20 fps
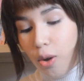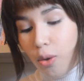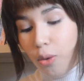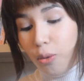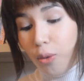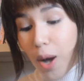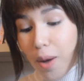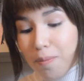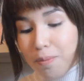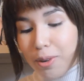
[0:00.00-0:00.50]

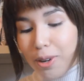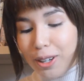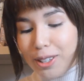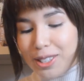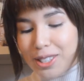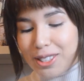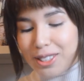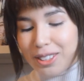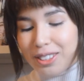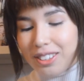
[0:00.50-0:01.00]
What
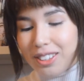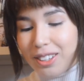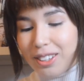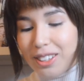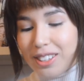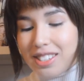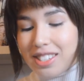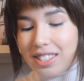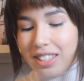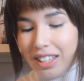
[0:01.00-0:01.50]
books
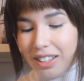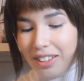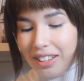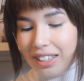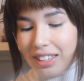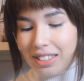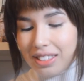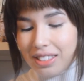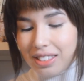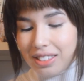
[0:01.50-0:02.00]
or
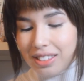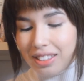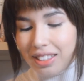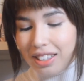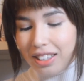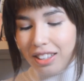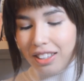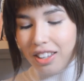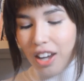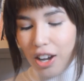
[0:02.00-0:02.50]
series
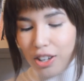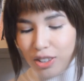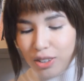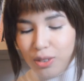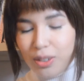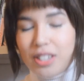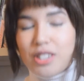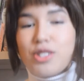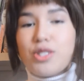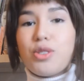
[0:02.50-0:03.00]
got you
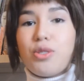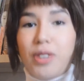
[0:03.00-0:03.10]
into